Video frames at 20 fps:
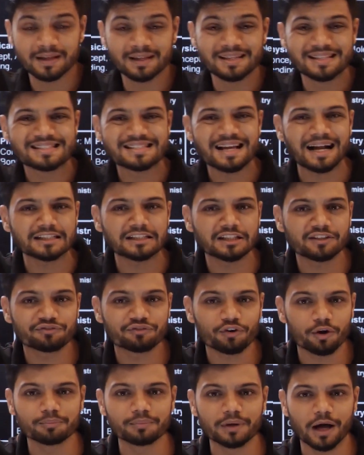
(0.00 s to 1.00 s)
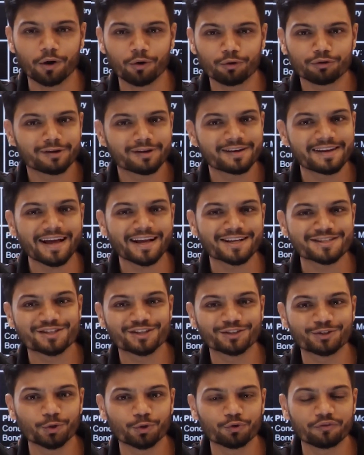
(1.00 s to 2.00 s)
starting from now, next
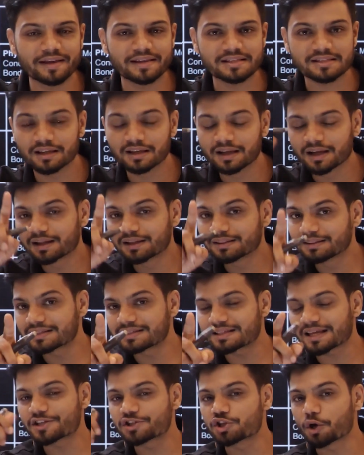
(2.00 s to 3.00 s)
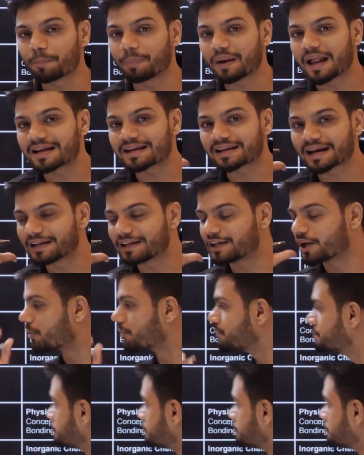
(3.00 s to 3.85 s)
2 weeks. This is your plan right now.